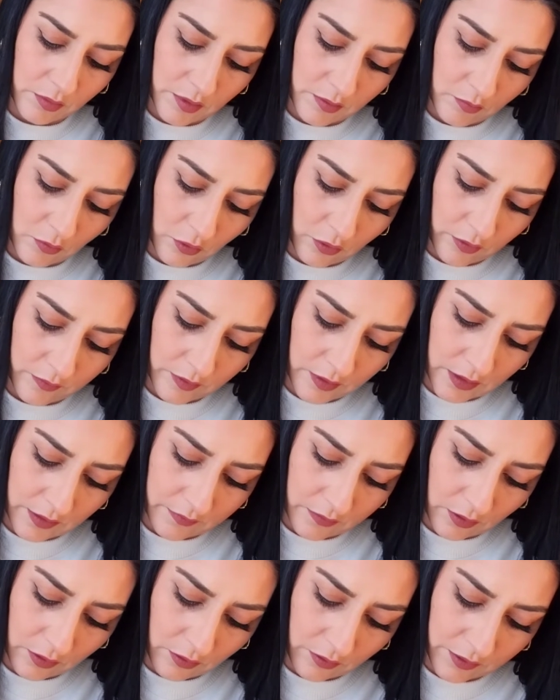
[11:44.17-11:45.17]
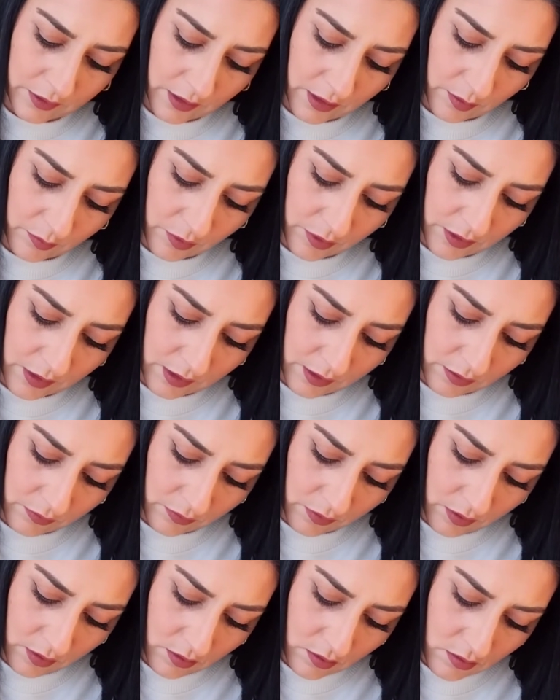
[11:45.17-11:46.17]
bit more of a difficult time with this
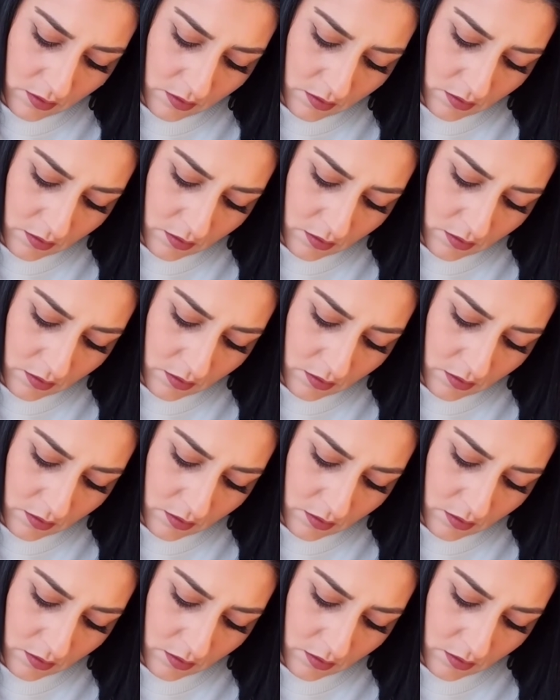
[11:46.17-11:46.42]
one.